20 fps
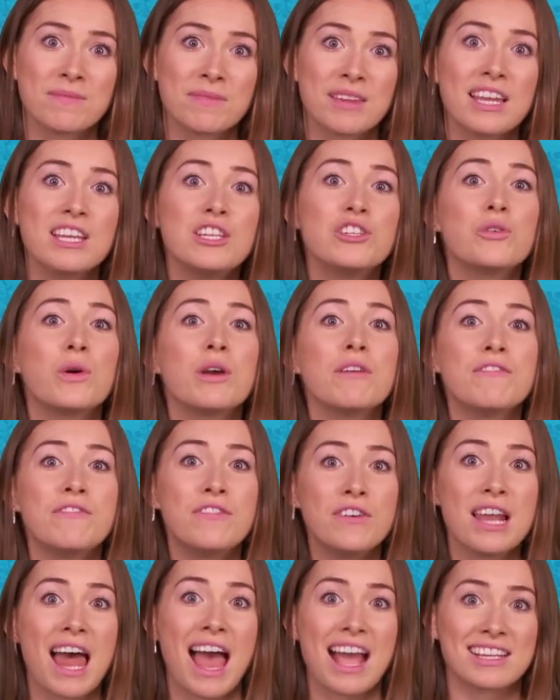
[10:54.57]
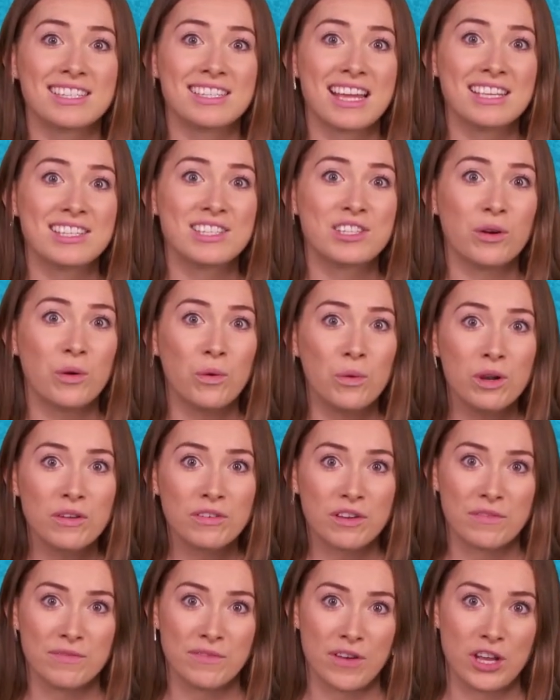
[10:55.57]
Enjoy full access to all of
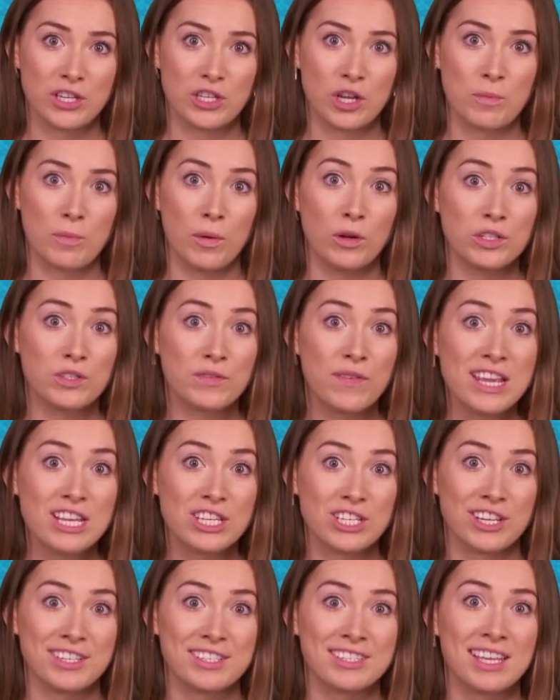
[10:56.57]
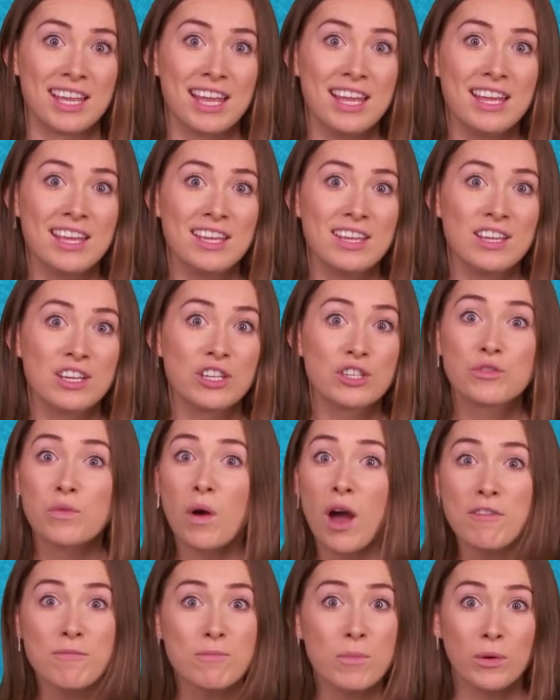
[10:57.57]
Conversiobot's features.
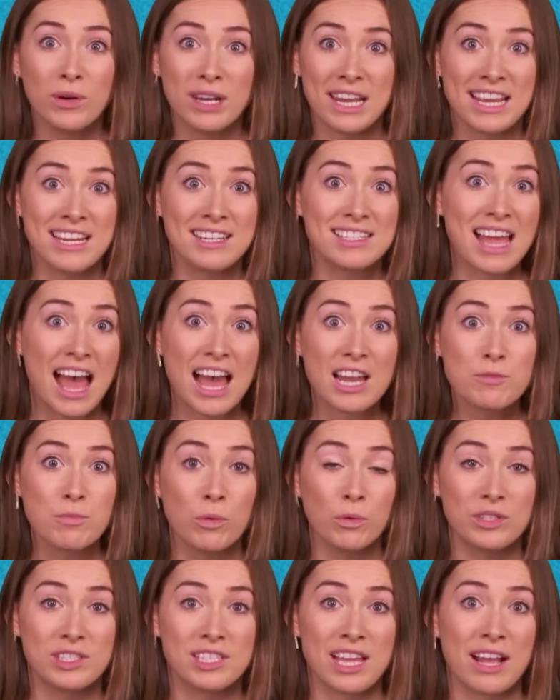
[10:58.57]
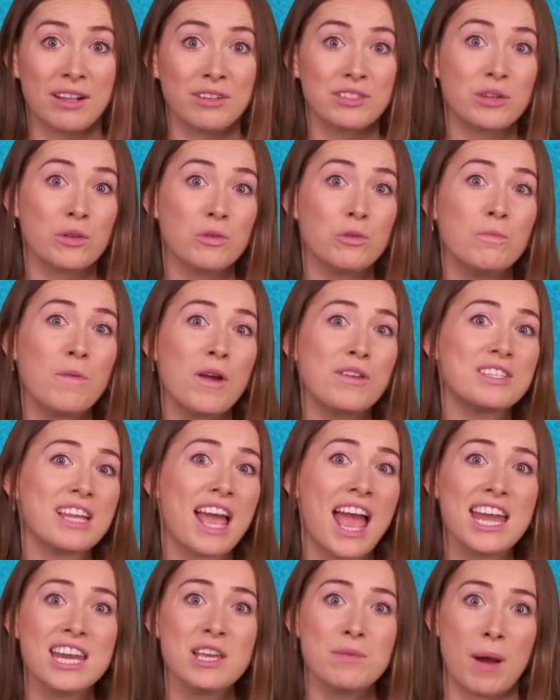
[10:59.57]
Drive more leads and more sales on almost
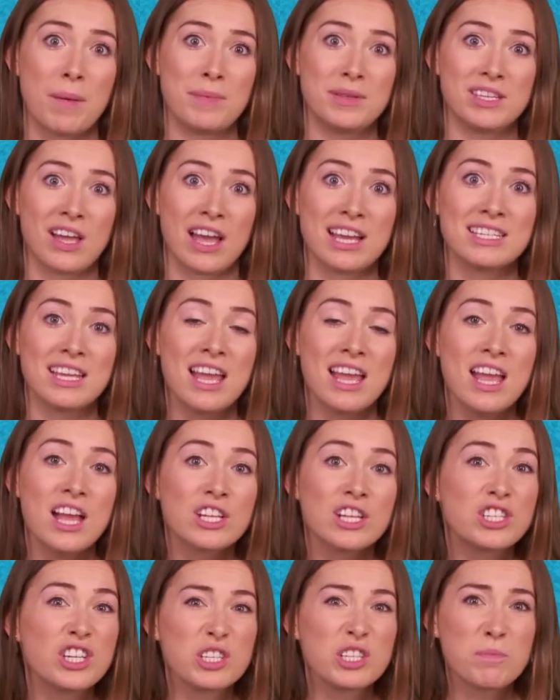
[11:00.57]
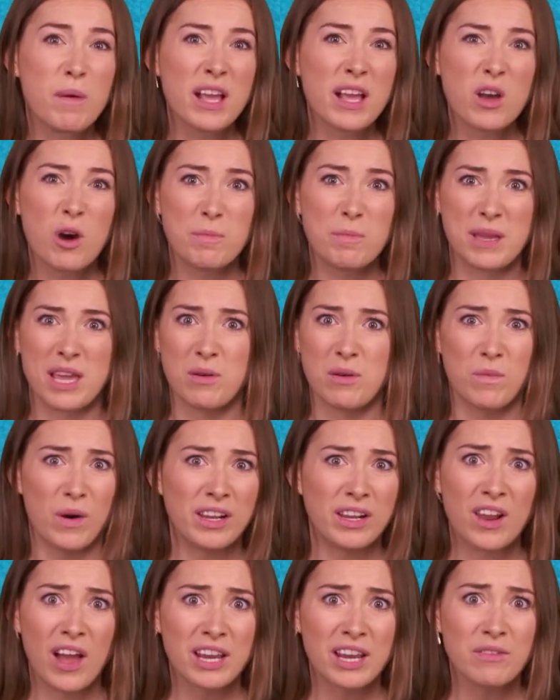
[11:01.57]
any website just by copying
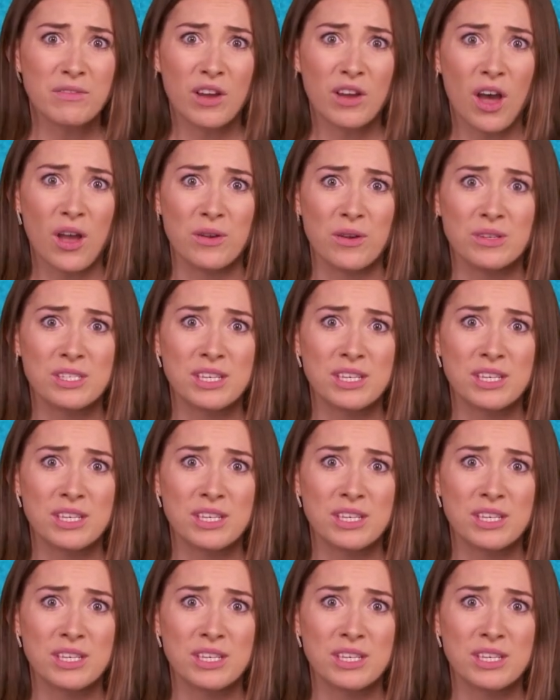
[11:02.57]
one line of code.